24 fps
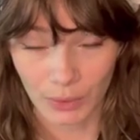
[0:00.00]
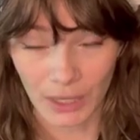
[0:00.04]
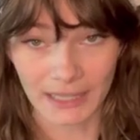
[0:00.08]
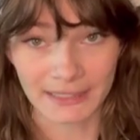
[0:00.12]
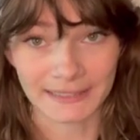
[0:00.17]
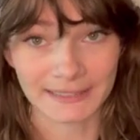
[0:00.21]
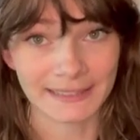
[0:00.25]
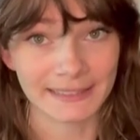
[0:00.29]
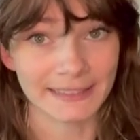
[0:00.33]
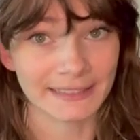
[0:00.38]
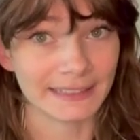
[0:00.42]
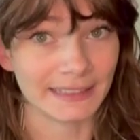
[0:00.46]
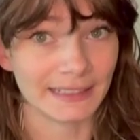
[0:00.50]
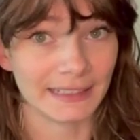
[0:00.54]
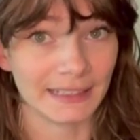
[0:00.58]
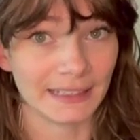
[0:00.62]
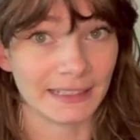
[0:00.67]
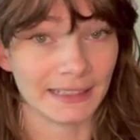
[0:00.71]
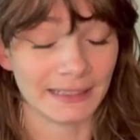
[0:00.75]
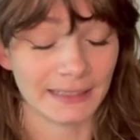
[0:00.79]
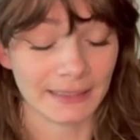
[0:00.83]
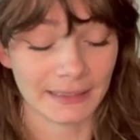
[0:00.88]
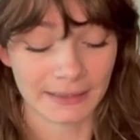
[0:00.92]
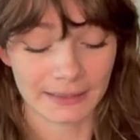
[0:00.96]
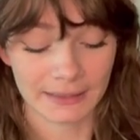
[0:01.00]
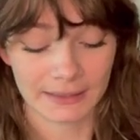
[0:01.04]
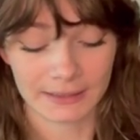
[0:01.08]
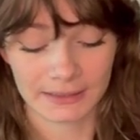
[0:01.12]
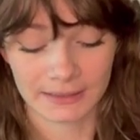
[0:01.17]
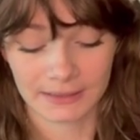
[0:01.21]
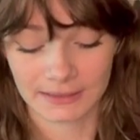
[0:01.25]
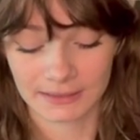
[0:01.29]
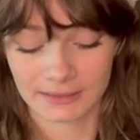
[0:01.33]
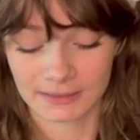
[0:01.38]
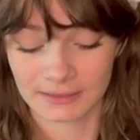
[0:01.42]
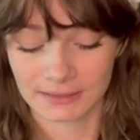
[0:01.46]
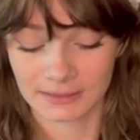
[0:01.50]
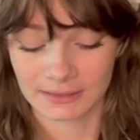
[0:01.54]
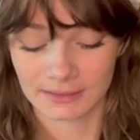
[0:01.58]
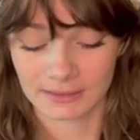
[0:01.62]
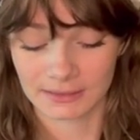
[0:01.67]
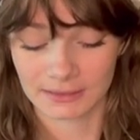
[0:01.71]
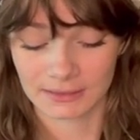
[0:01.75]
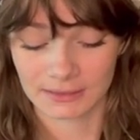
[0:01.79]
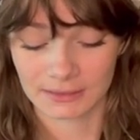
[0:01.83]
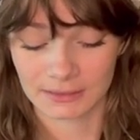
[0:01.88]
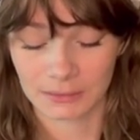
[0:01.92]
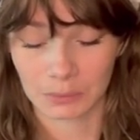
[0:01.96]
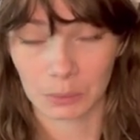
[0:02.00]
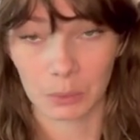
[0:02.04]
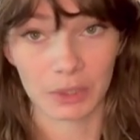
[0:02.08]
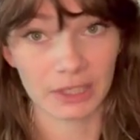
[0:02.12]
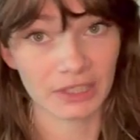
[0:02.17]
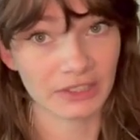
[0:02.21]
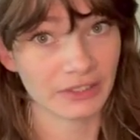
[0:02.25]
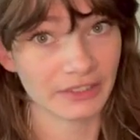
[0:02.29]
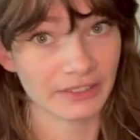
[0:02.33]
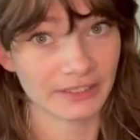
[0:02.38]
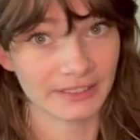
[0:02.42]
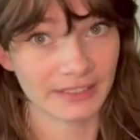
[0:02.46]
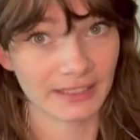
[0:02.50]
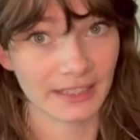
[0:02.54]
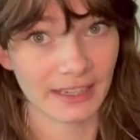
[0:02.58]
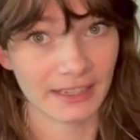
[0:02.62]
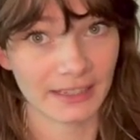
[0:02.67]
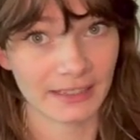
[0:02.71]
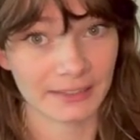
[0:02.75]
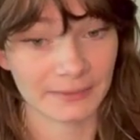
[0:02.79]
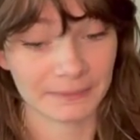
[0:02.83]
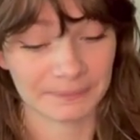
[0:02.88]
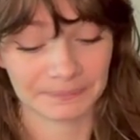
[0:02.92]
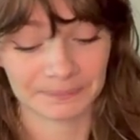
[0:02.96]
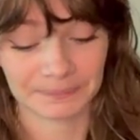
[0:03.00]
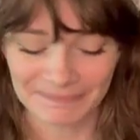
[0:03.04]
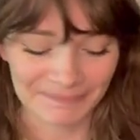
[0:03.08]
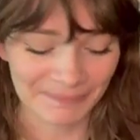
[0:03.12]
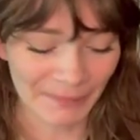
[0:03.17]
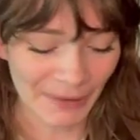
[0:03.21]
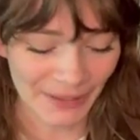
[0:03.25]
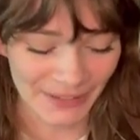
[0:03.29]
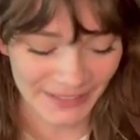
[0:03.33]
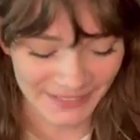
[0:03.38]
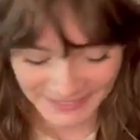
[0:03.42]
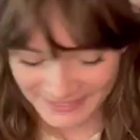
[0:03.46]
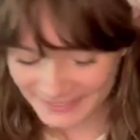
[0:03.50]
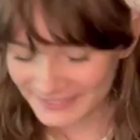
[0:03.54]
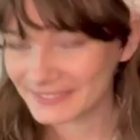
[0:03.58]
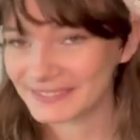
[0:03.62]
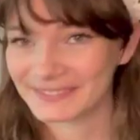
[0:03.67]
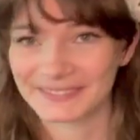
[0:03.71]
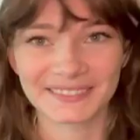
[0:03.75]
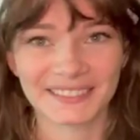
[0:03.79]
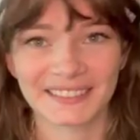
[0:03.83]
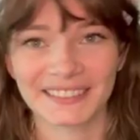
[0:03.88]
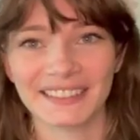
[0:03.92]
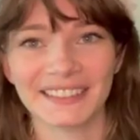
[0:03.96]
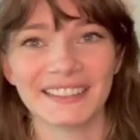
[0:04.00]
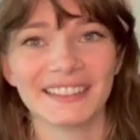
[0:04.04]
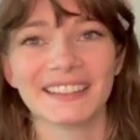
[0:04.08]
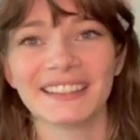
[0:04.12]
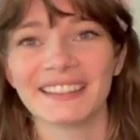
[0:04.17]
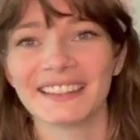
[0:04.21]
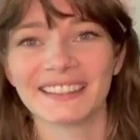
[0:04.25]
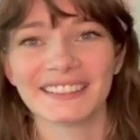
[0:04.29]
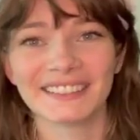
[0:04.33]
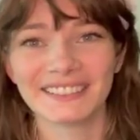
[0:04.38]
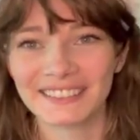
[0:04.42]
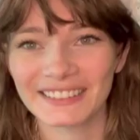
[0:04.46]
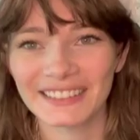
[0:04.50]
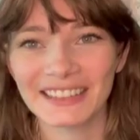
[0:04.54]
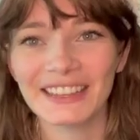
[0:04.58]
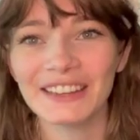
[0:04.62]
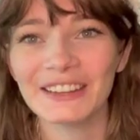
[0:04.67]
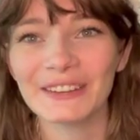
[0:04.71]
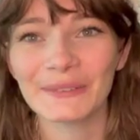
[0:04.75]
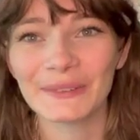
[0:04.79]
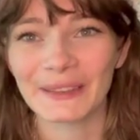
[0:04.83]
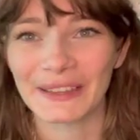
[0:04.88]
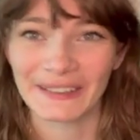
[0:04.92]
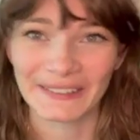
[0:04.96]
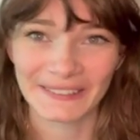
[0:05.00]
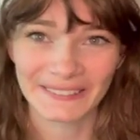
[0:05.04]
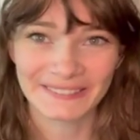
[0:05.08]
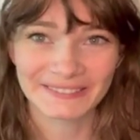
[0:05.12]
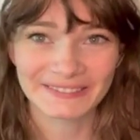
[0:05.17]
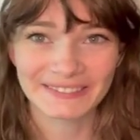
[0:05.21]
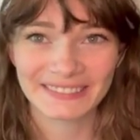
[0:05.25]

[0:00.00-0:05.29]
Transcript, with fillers: and see what it looks like. But um, here we go.